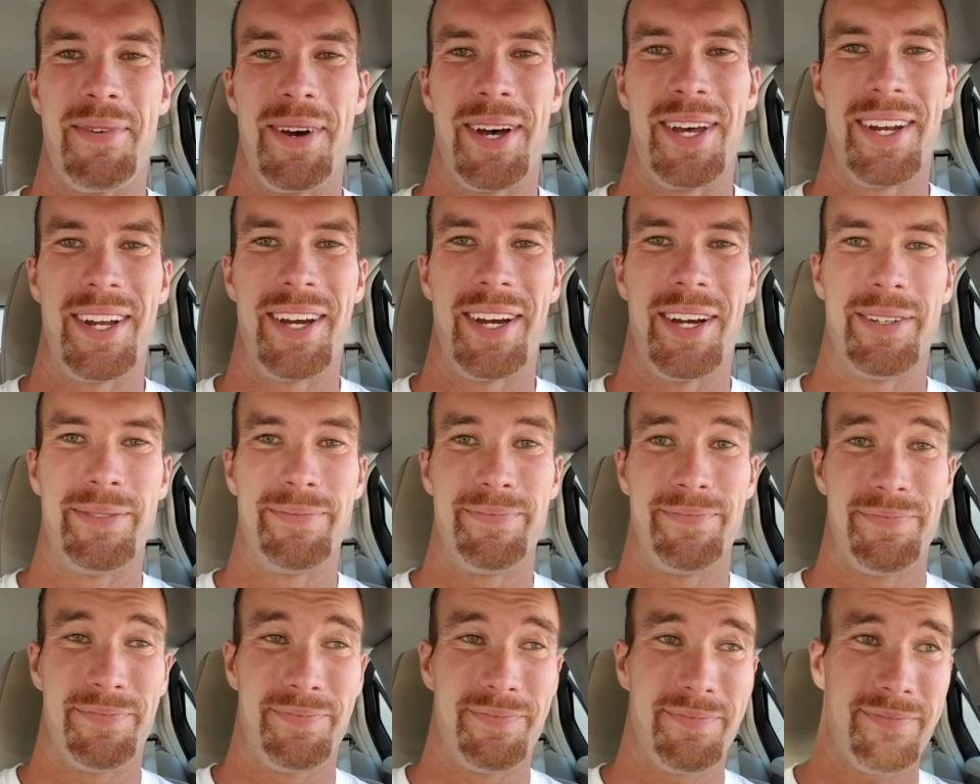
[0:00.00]
But,
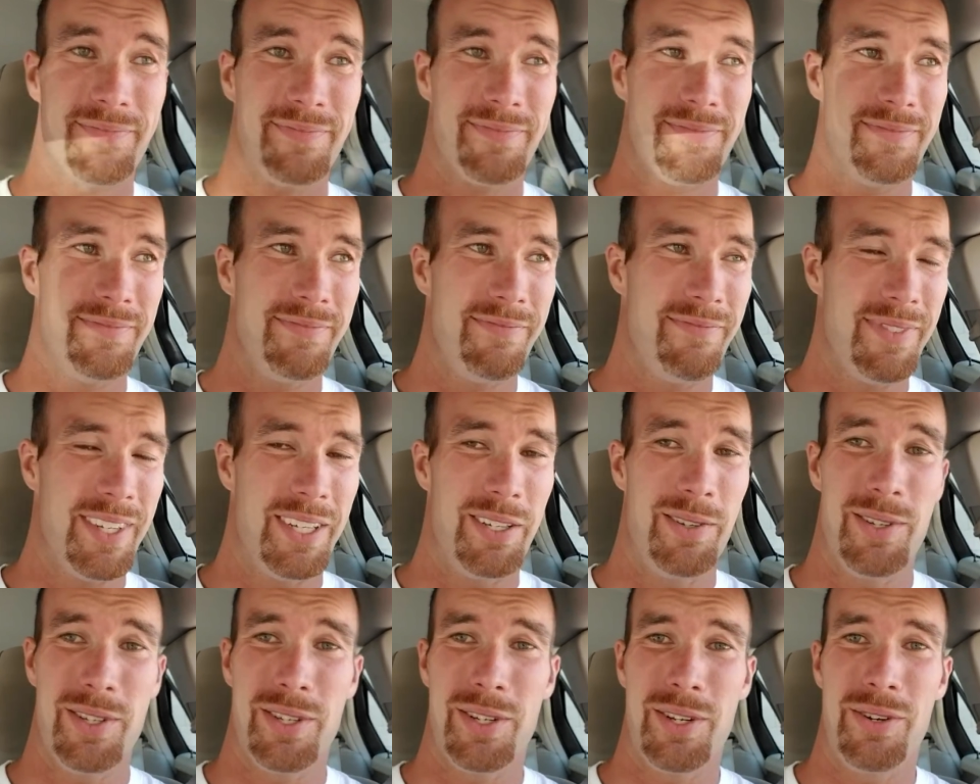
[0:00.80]
um,
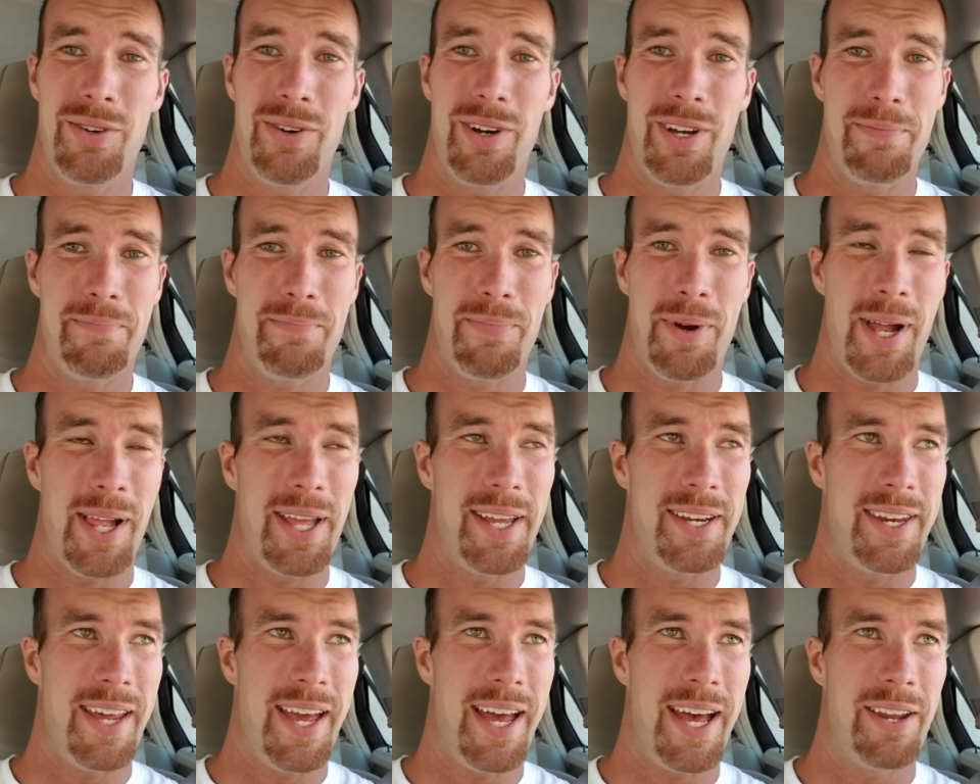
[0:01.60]
it was cool, and
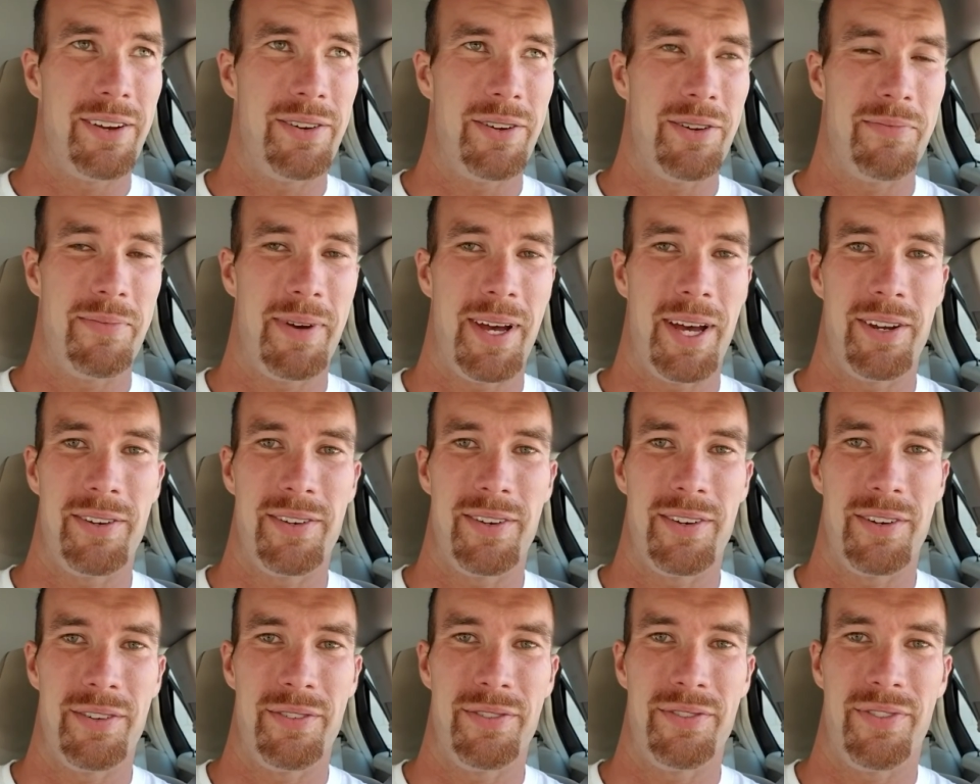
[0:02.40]
probably down to about,
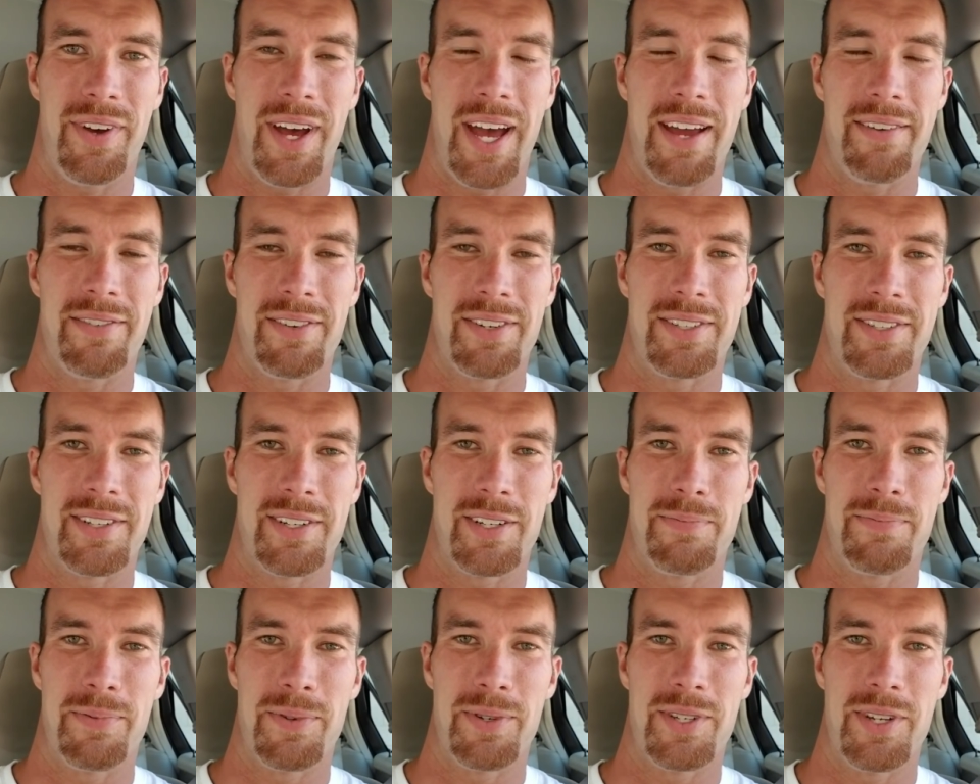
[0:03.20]
you know, five or
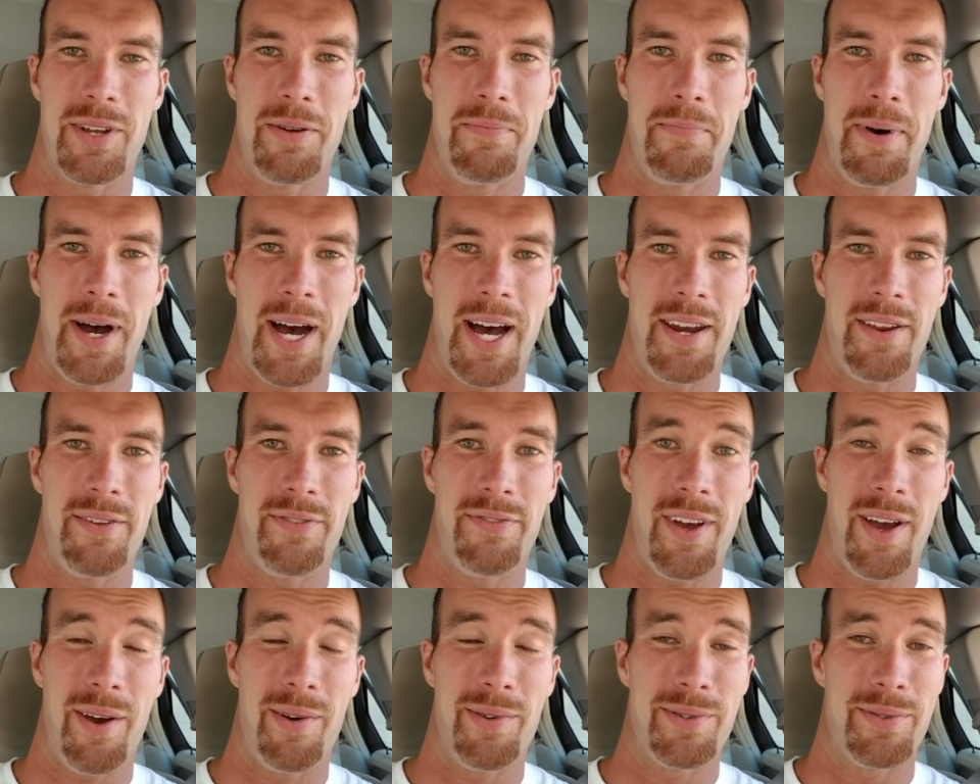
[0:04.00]
six percent body
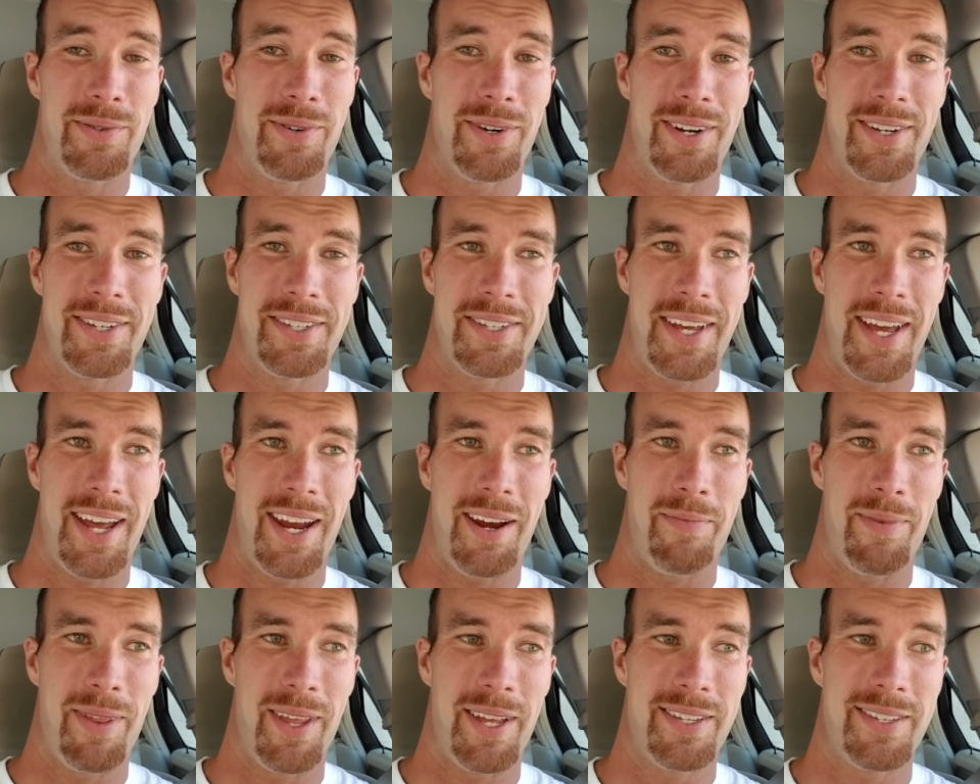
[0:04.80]
fat was where I was
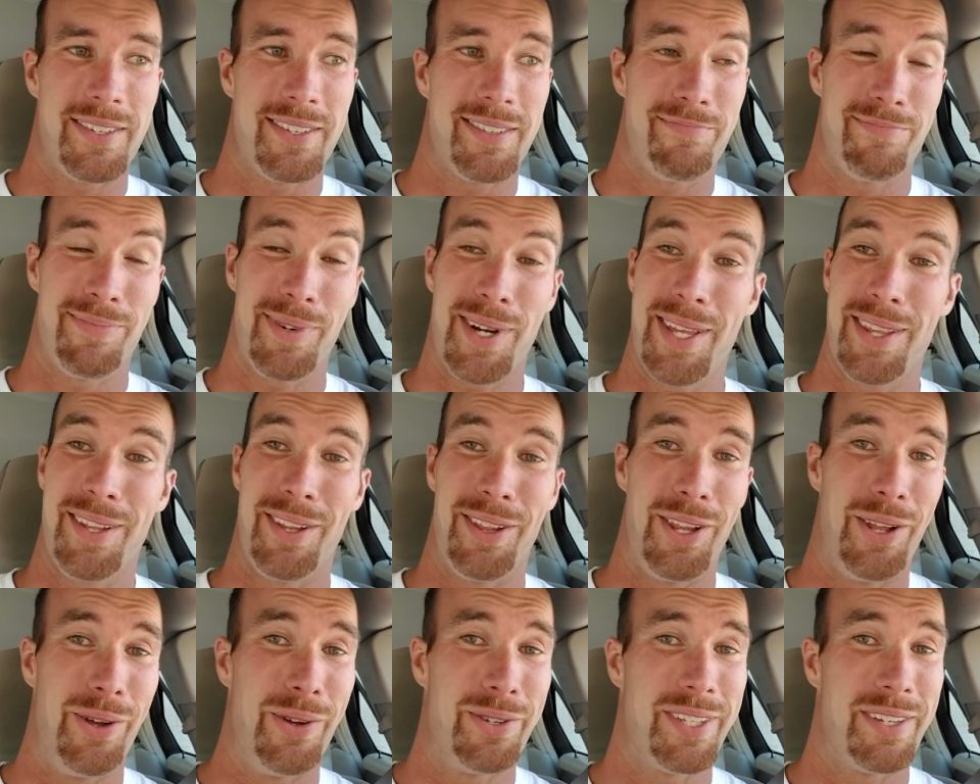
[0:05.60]
at. I mean, that's probably the
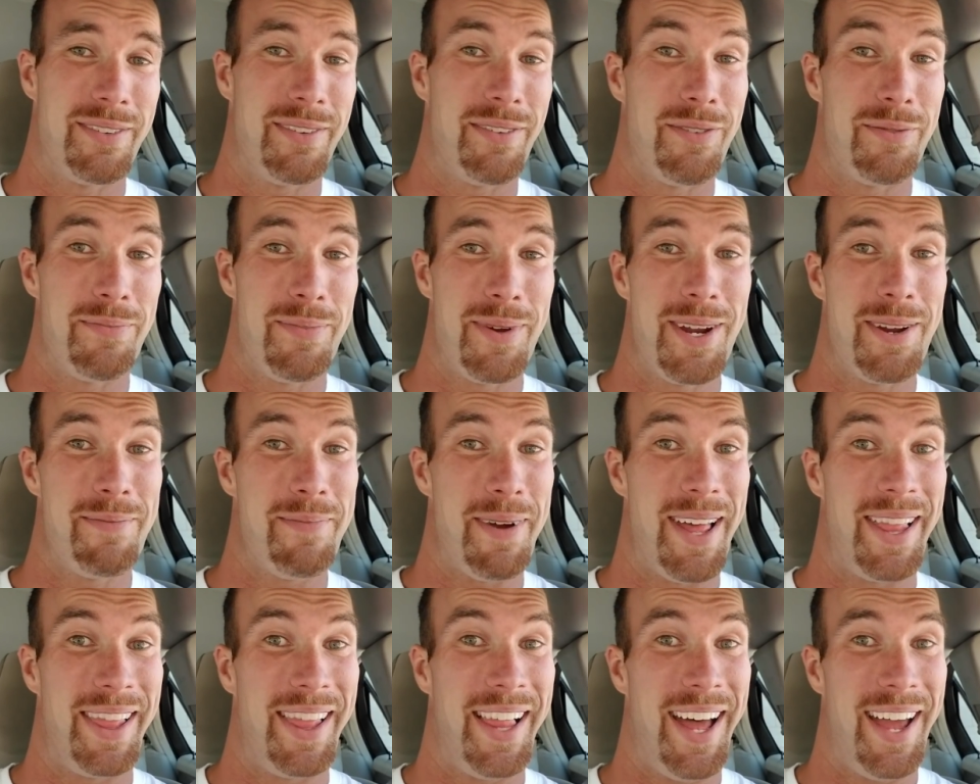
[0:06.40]
lowest I've ever been in
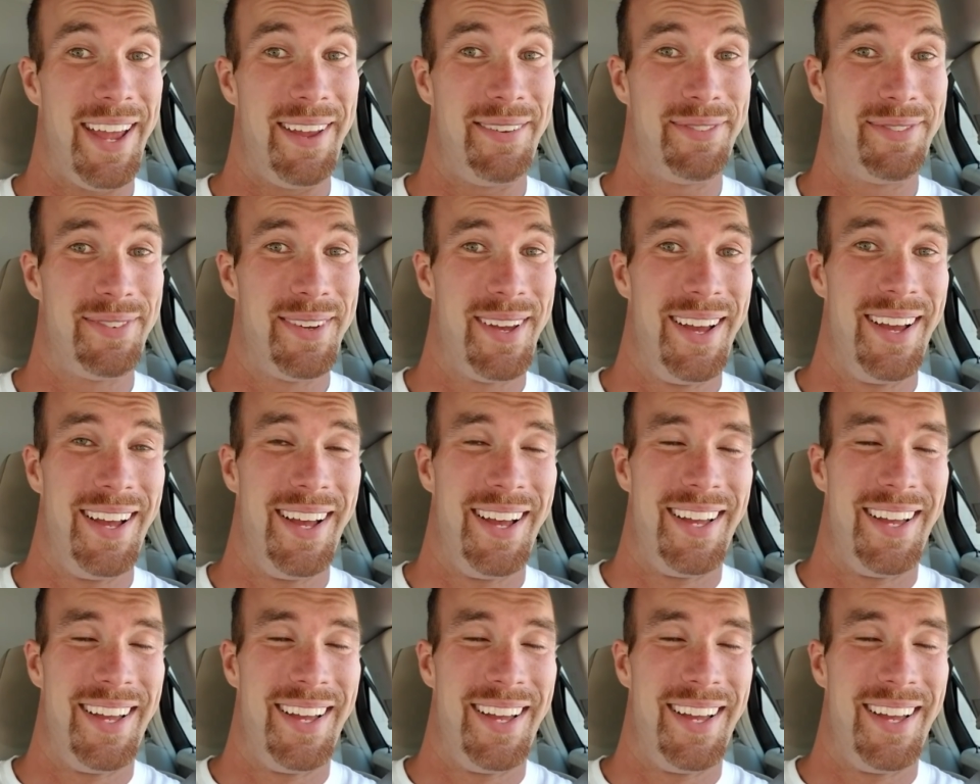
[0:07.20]
my life.